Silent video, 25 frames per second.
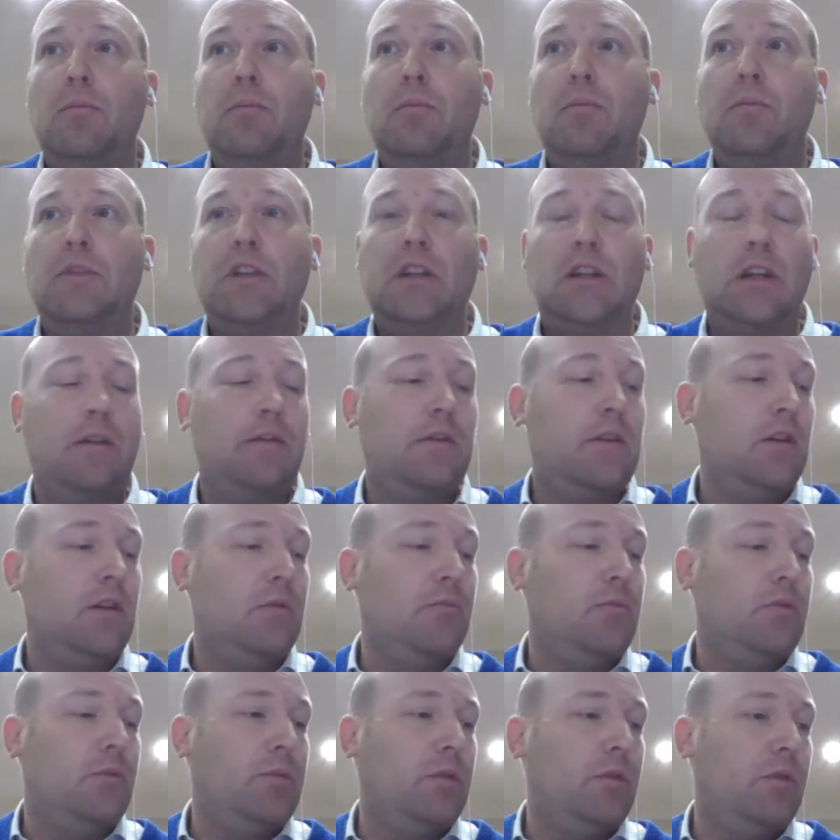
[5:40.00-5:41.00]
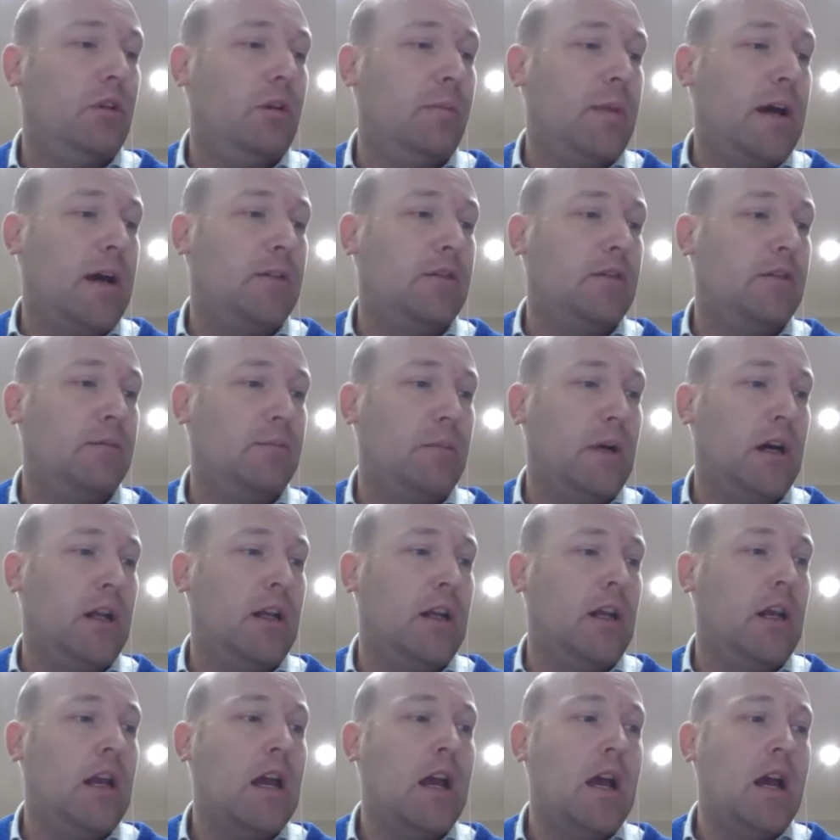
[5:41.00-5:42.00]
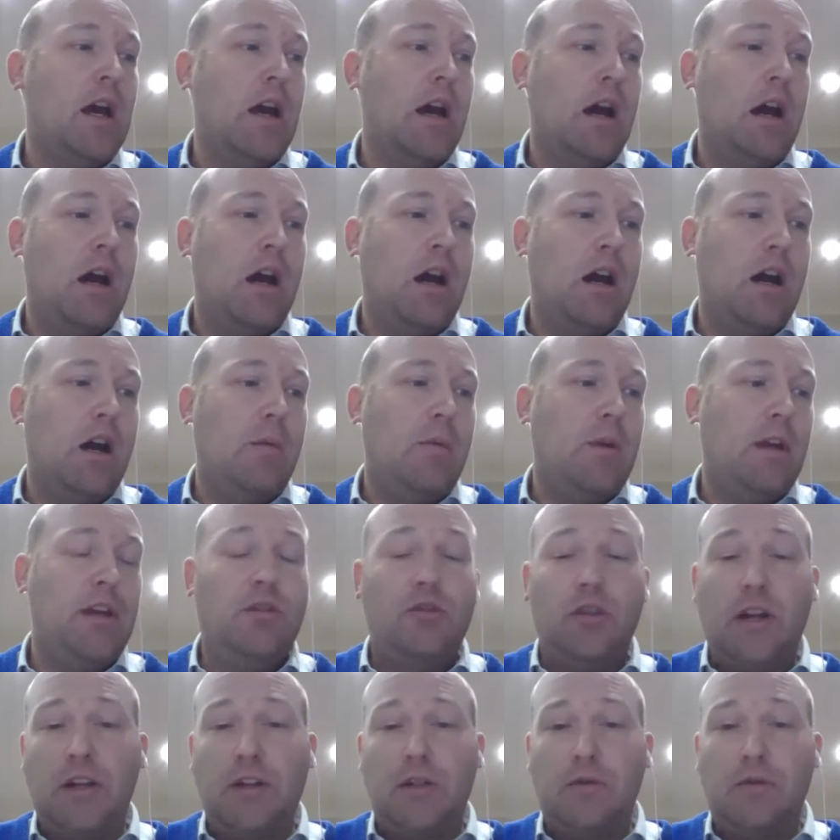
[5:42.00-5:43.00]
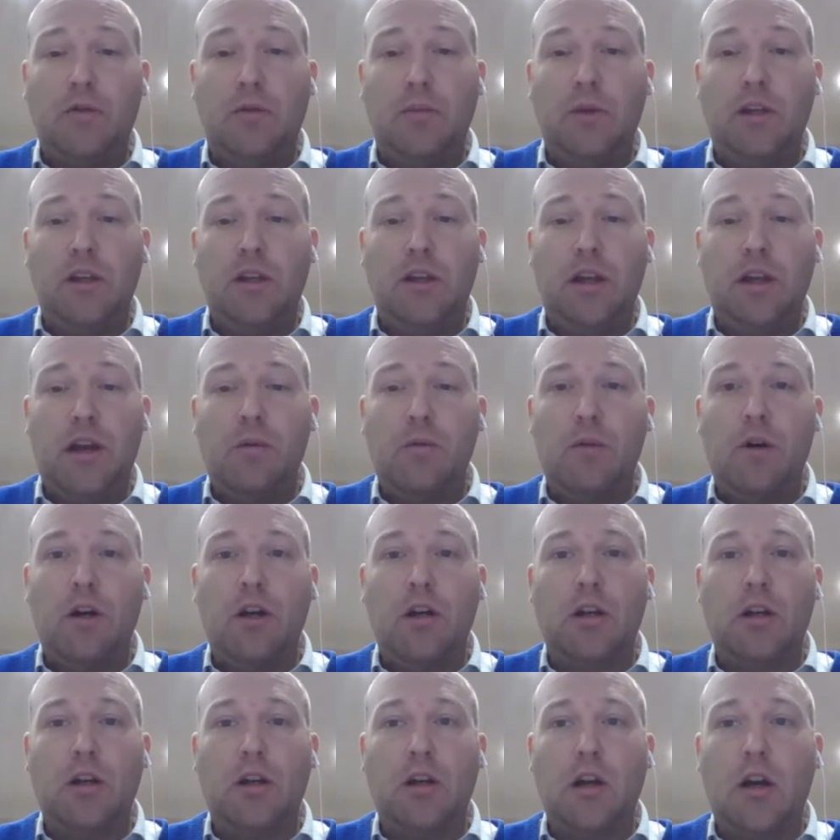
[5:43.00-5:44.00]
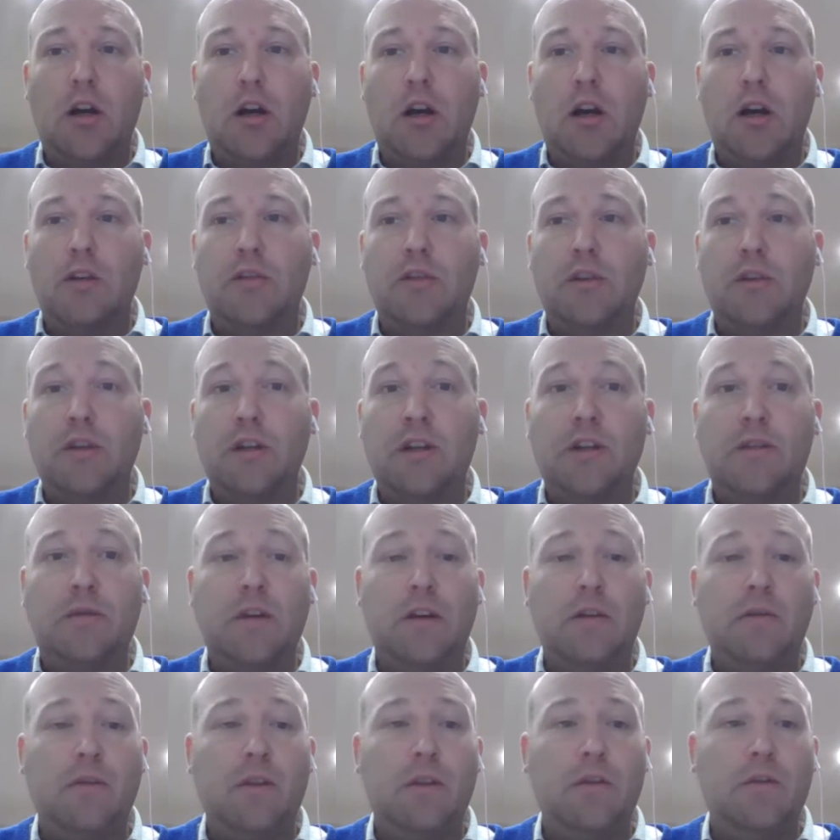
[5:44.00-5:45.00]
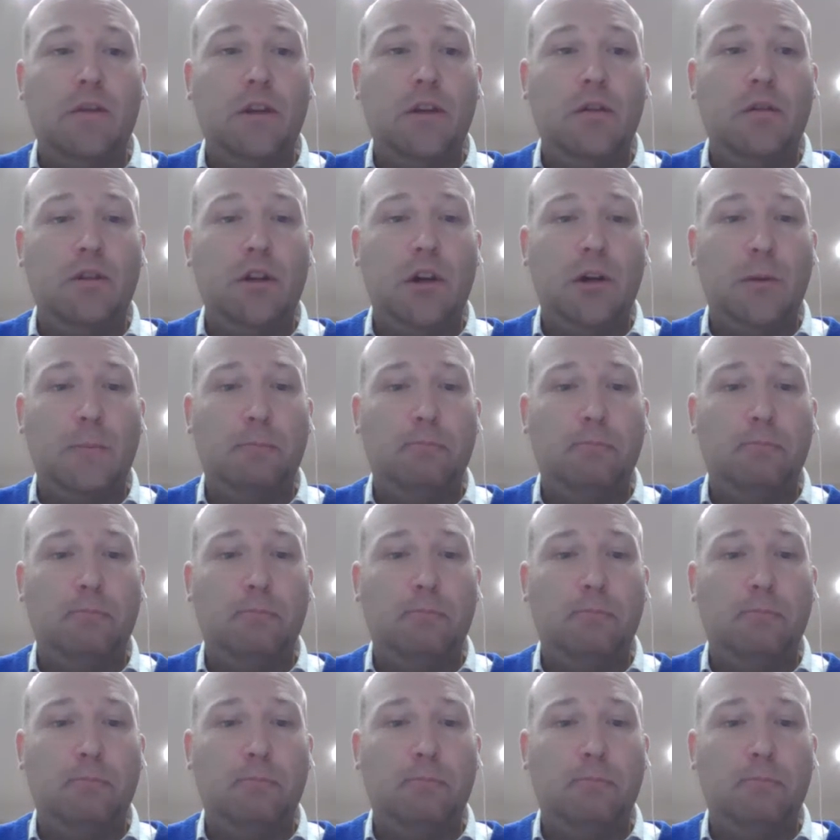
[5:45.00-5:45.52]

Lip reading: significant amounts of money in transforming the network so that it's fit for the future.